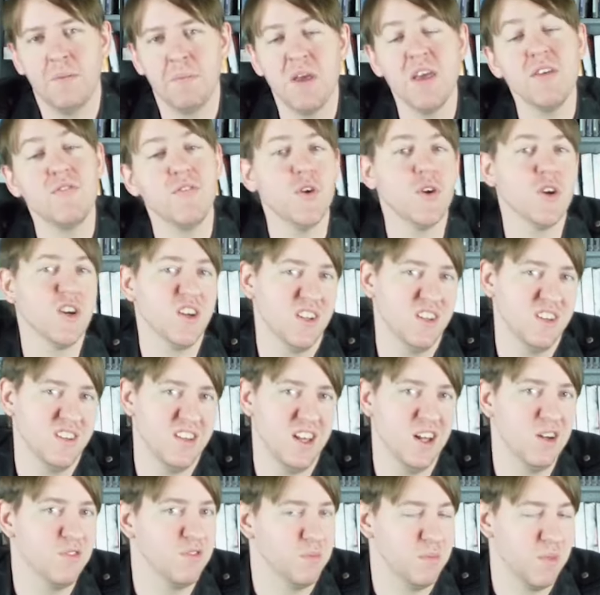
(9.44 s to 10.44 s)
If you couldn't
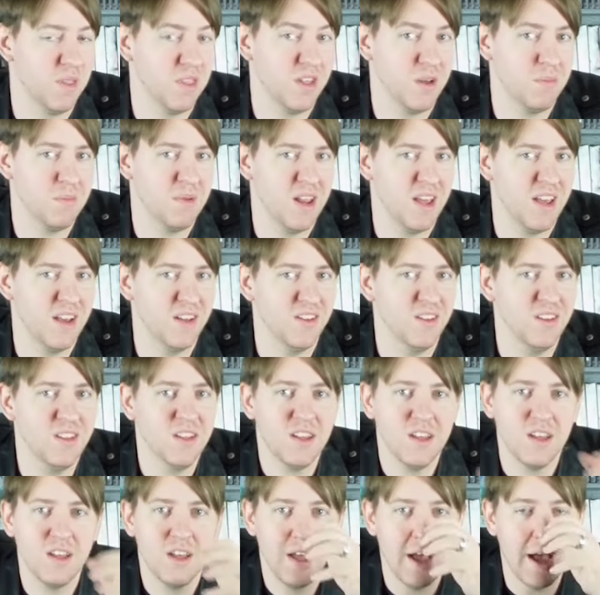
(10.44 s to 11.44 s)
tell from the thumbnail,
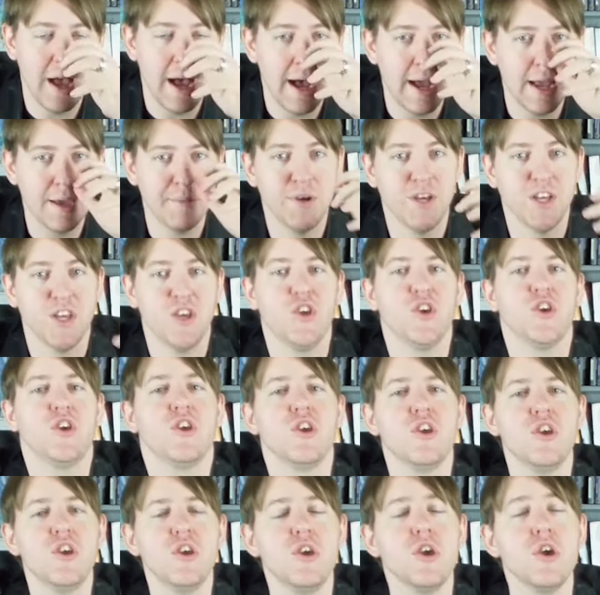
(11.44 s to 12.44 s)
I'm a
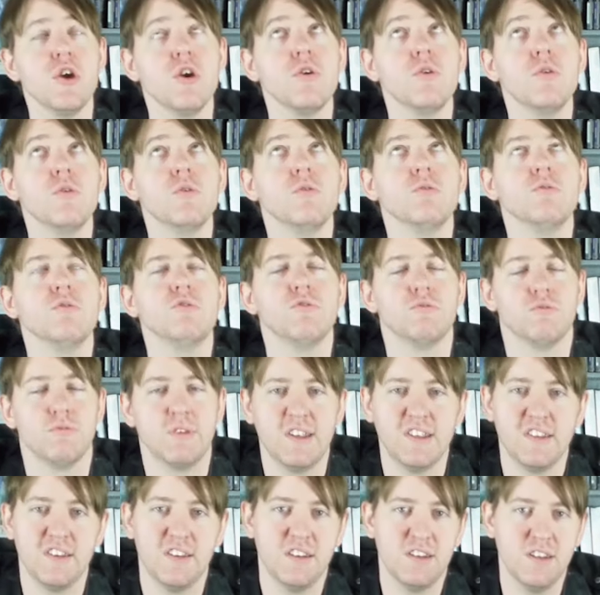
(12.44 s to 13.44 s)
huge
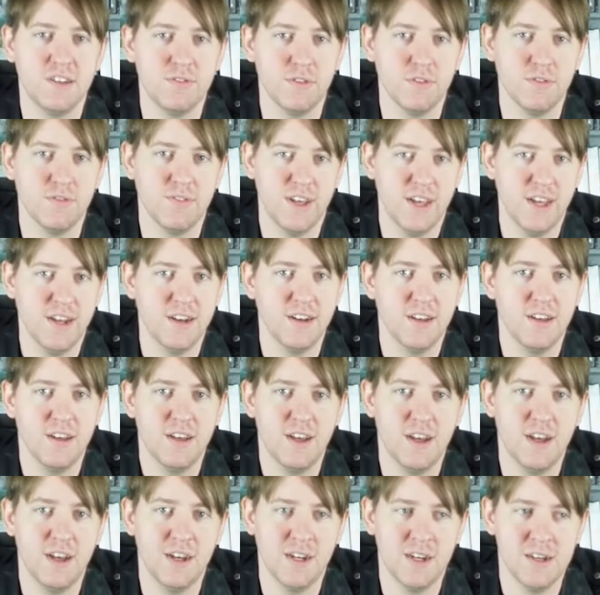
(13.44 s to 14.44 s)
Resident Evil fan.
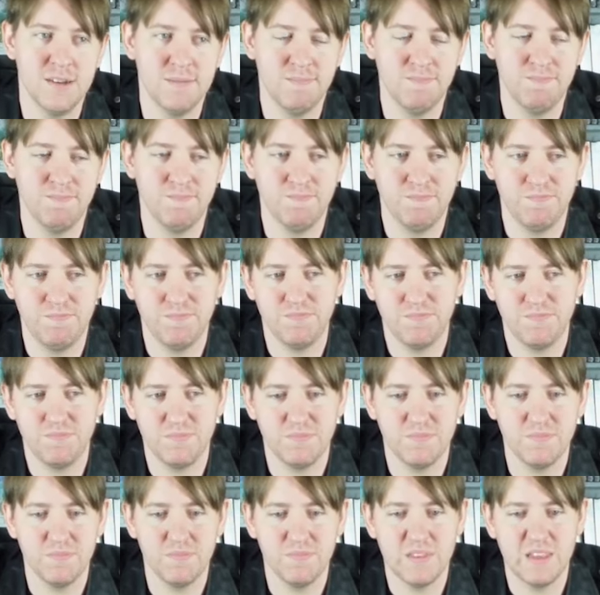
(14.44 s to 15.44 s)

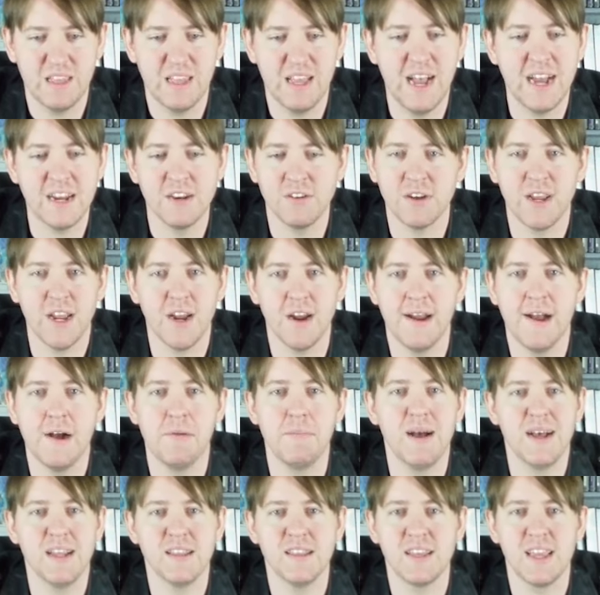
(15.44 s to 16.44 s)
I don't care how
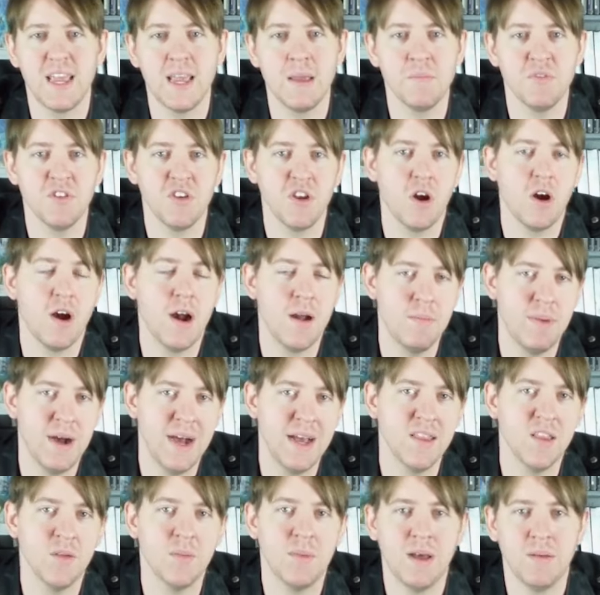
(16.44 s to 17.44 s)
bad the games are. I
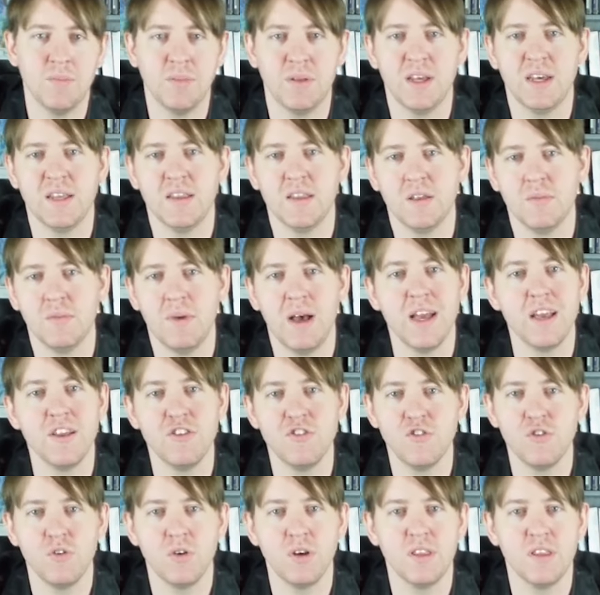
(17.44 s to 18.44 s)
buy them, I play them, I
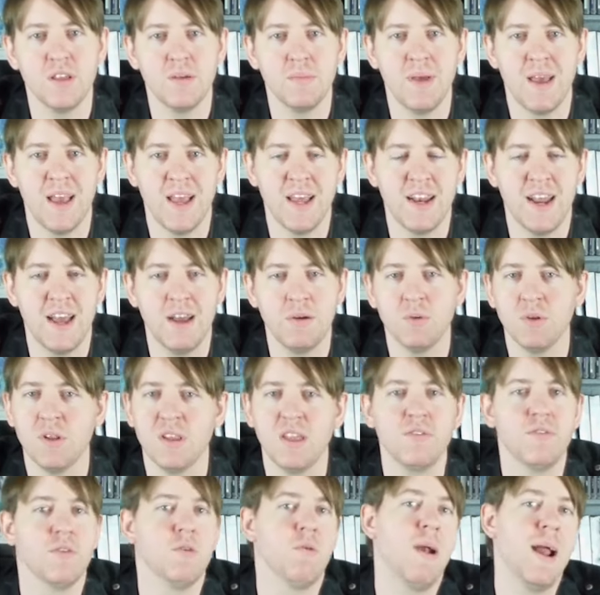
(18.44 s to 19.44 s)
enjoy them, and I
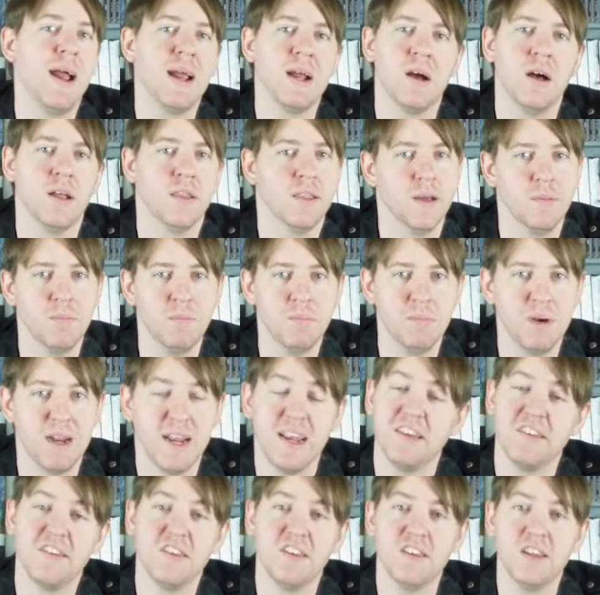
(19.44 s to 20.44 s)
will even rag on them, but
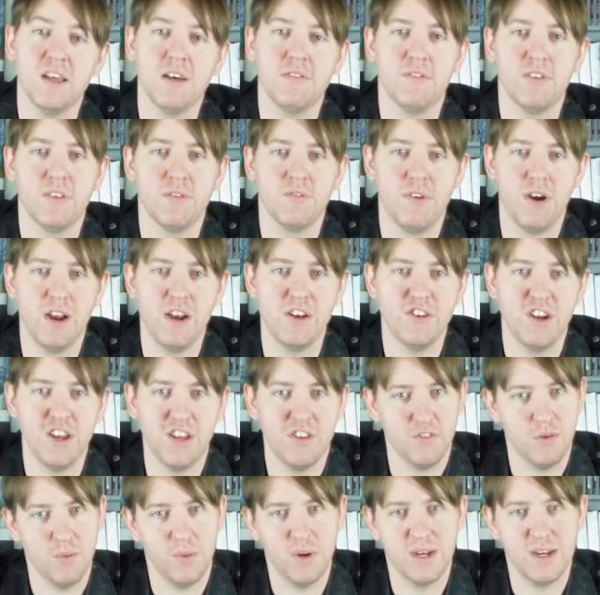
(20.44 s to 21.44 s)
I still love the
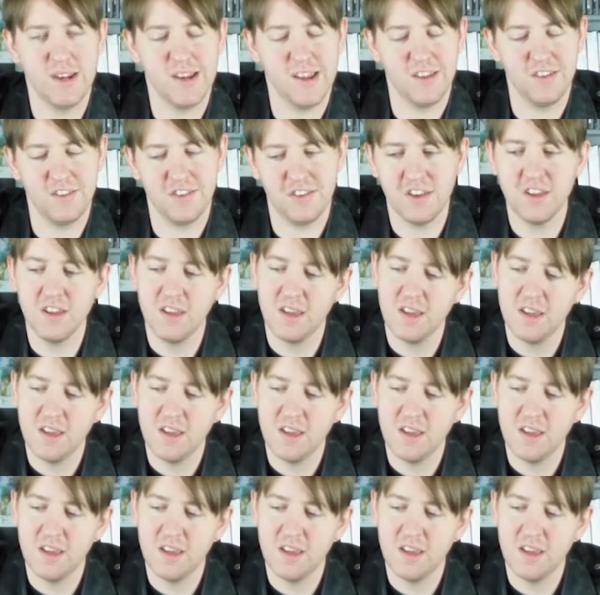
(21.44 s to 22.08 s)
franchise for what it is.